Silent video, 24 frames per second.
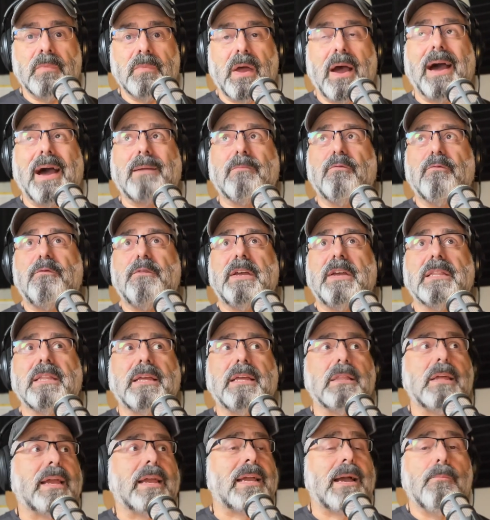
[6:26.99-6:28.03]
I'm
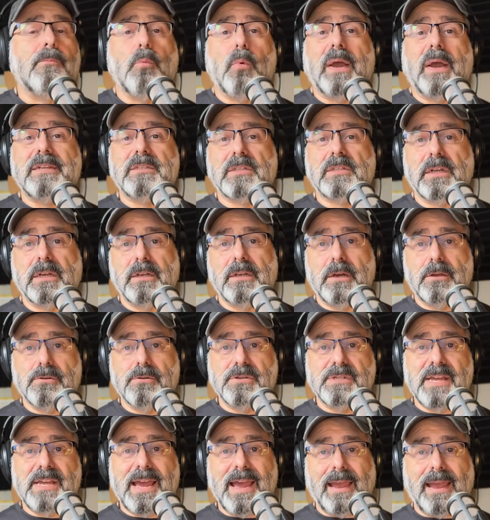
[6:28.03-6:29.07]
feeling like I'm wasting another
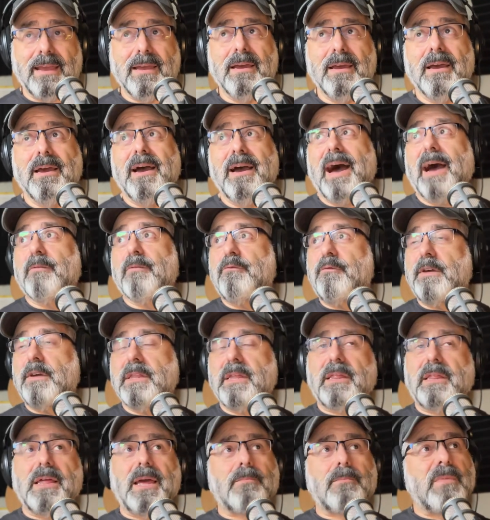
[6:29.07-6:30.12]
day. I'm
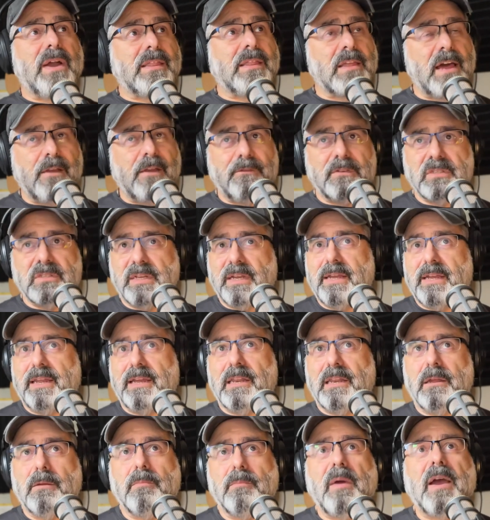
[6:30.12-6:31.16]
feeling like my life isn't getting
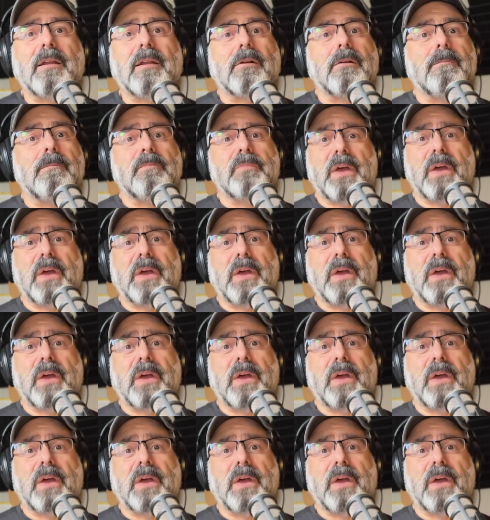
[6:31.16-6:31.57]
any better.